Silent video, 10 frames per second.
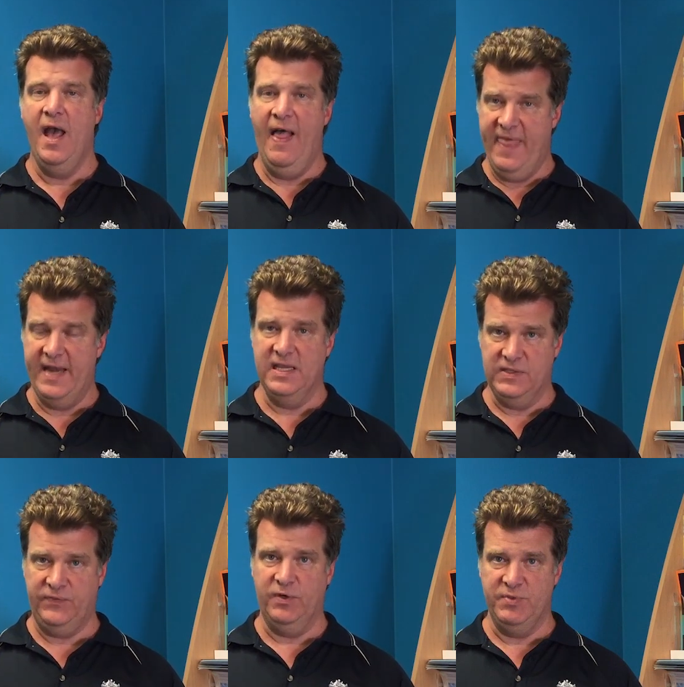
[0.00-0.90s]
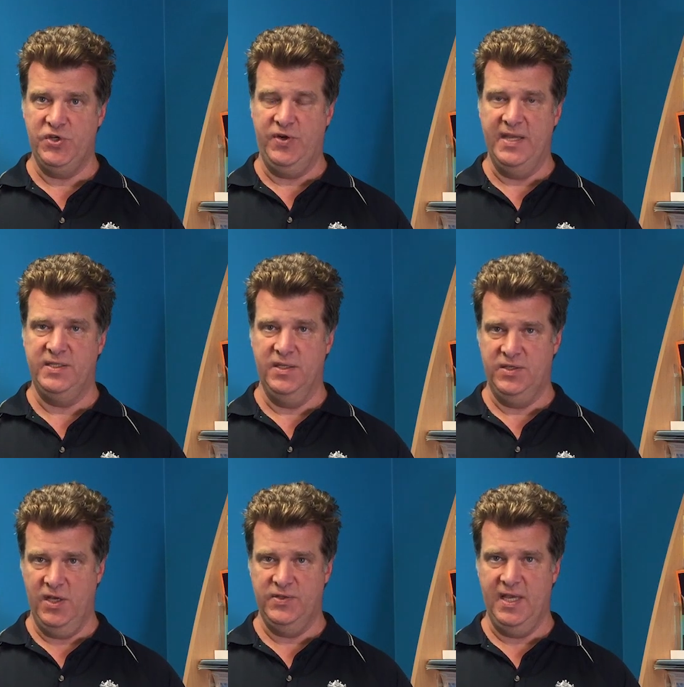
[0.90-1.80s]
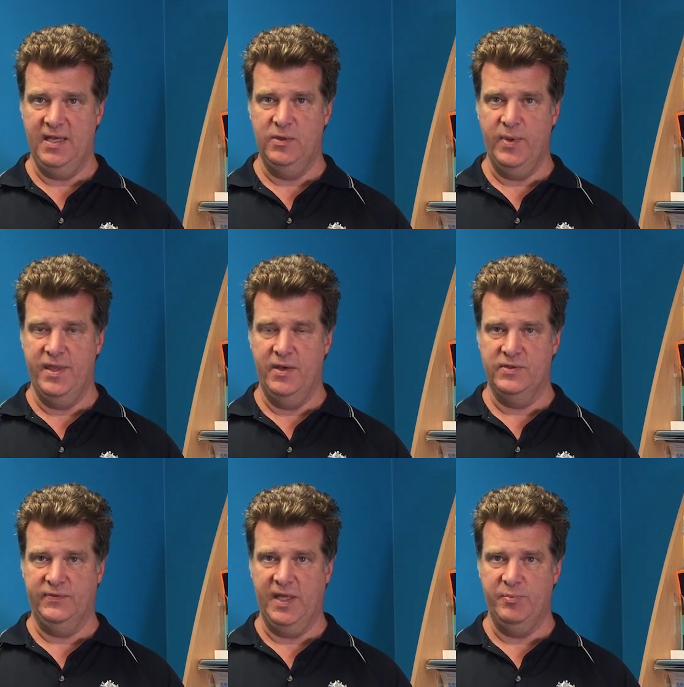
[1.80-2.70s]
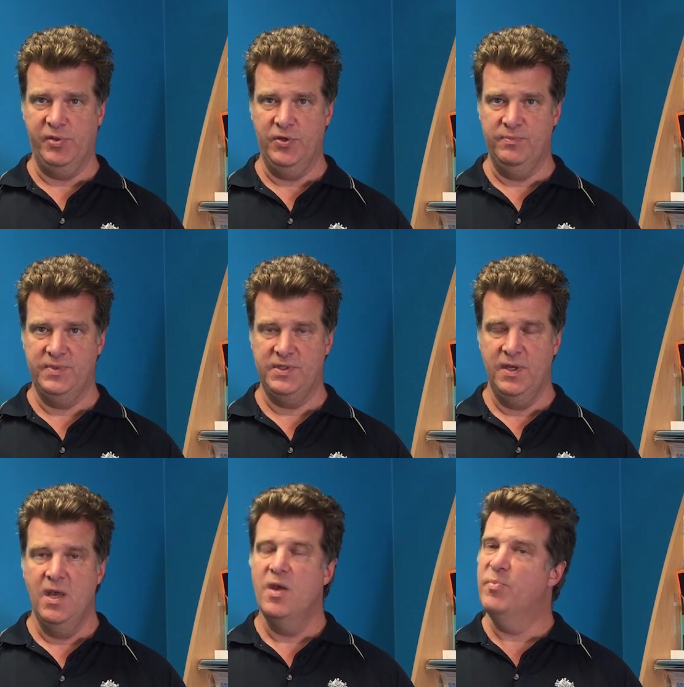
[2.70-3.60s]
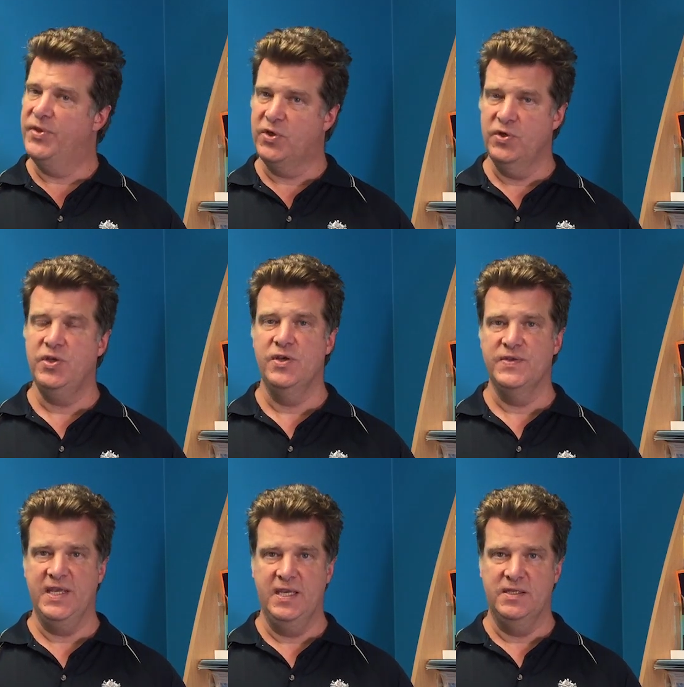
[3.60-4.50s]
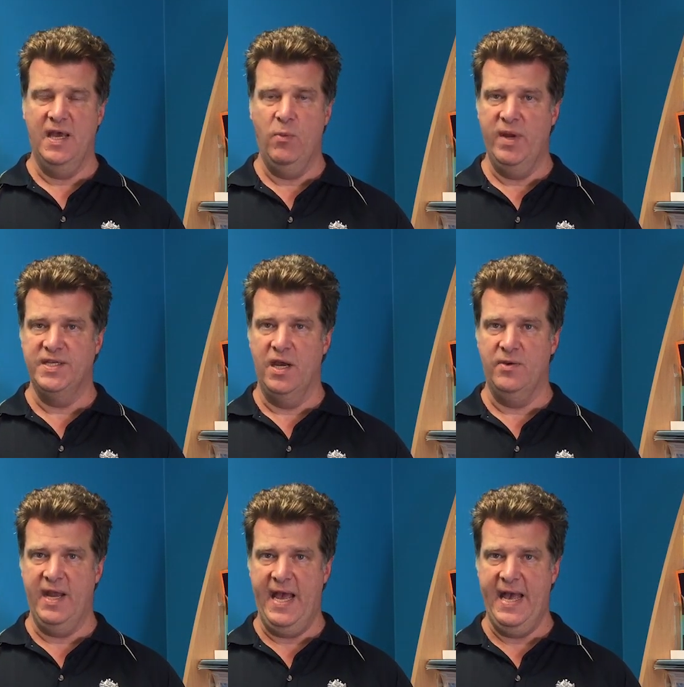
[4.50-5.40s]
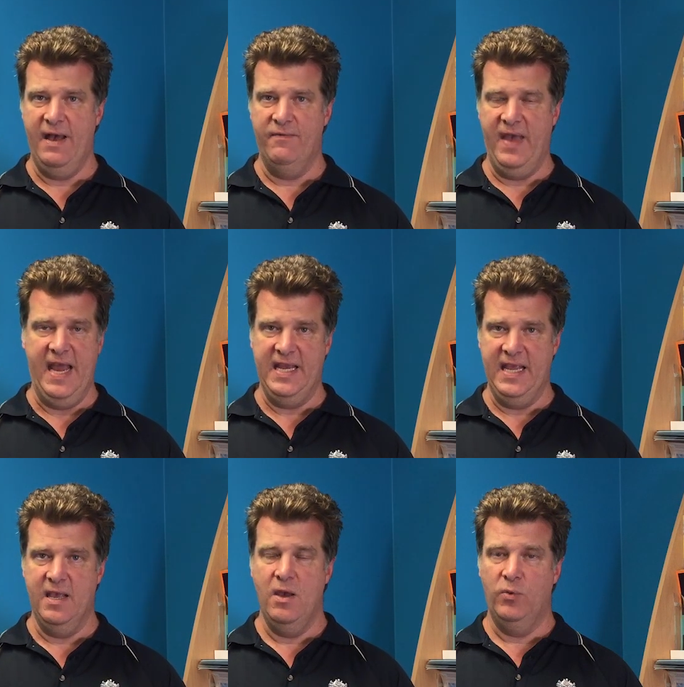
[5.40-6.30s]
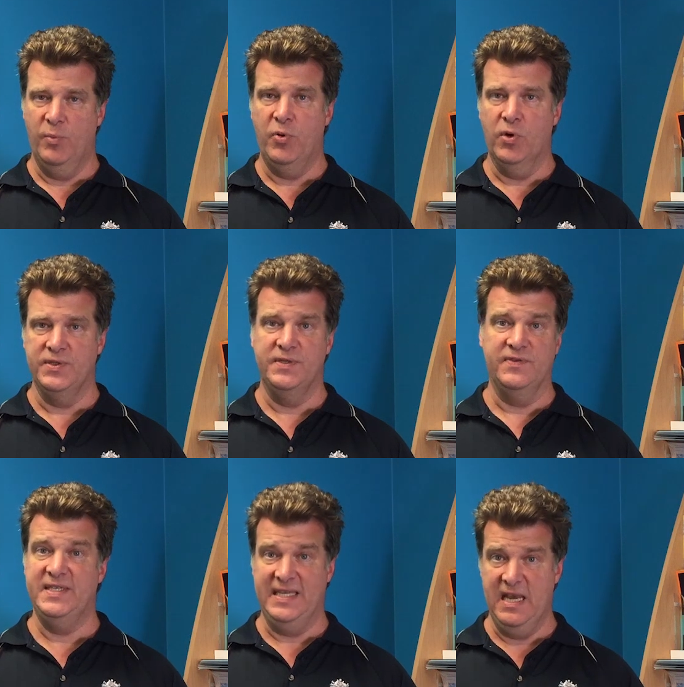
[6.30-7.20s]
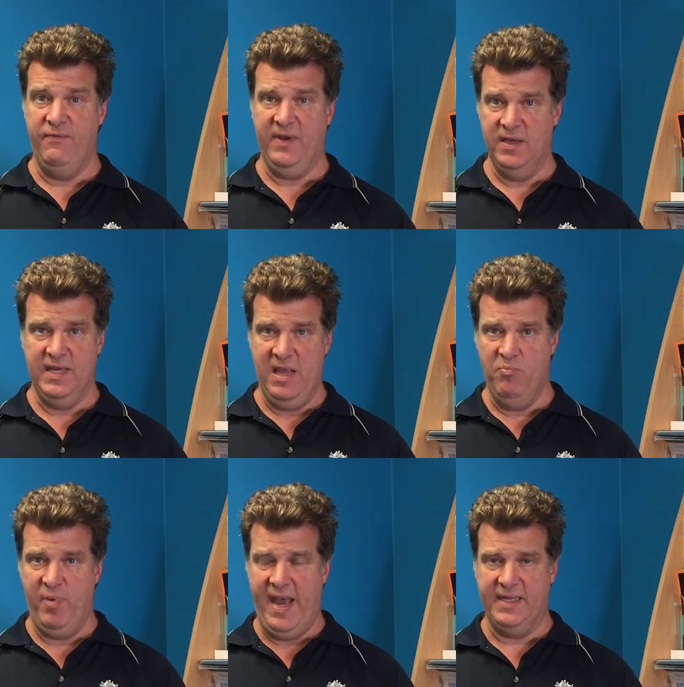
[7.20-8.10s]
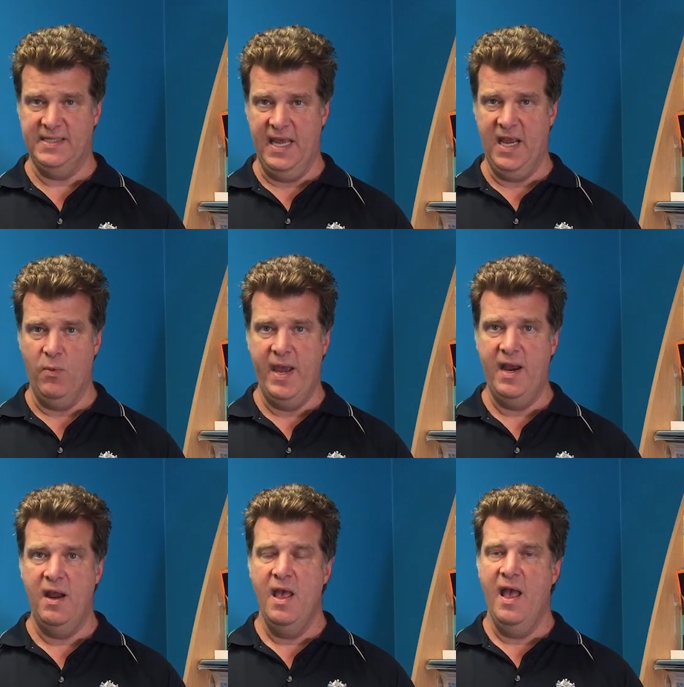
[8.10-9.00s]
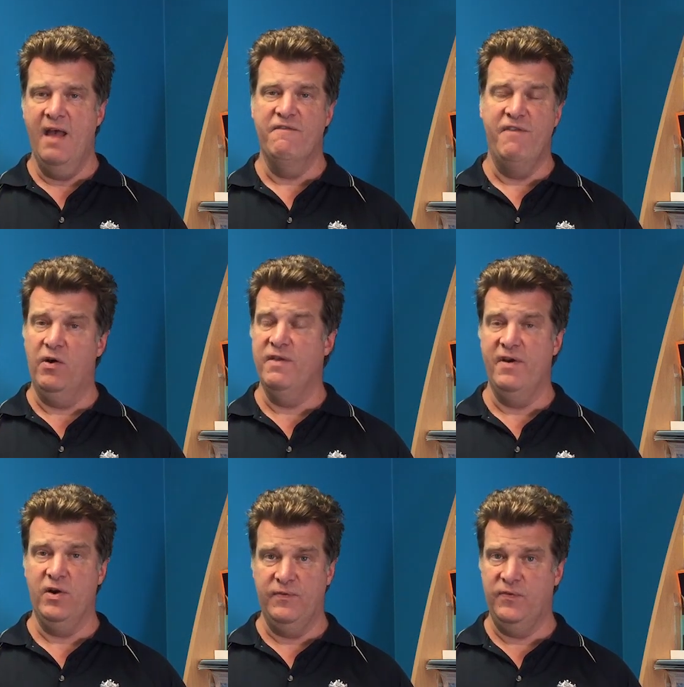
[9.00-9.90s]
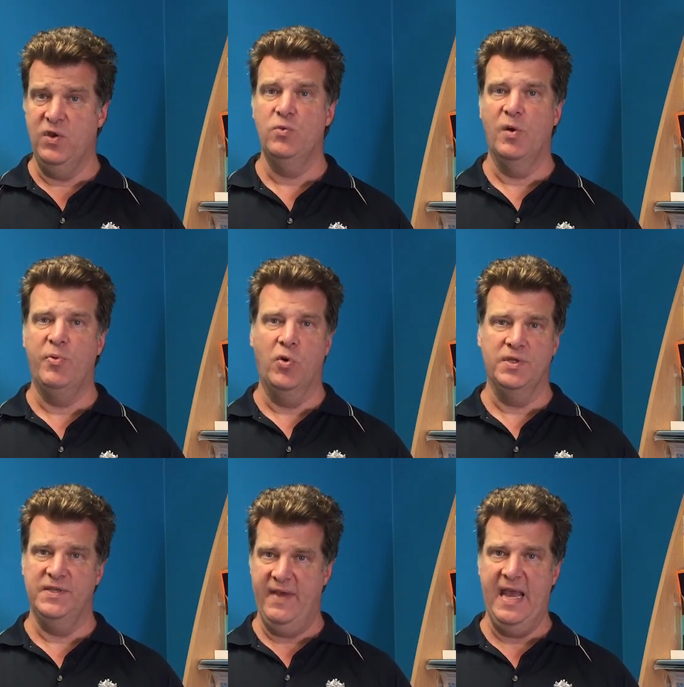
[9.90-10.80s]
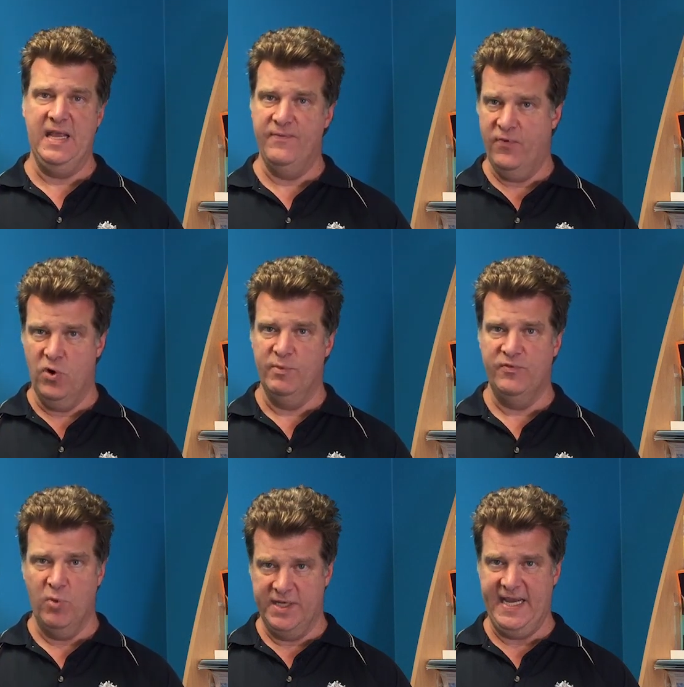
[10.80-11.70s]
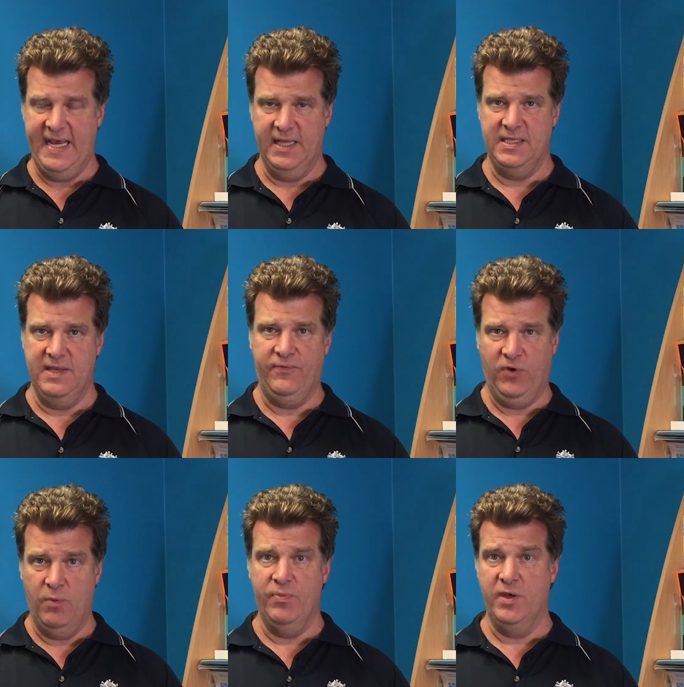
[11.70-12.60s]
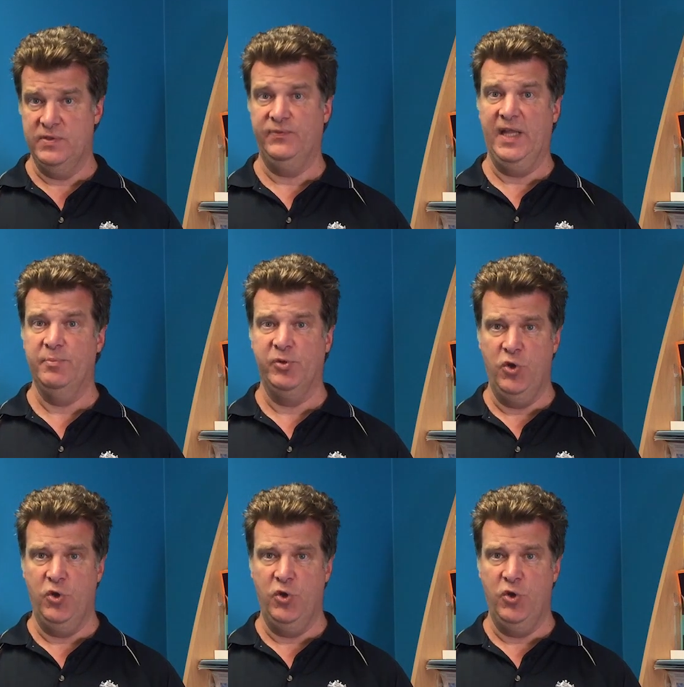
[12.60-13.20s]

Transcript: and that is from stress associated with those flood plumes. But the good news is that we don't have any reports of significant impacts anywhere, and very, very few reports of any form of mortality from those flood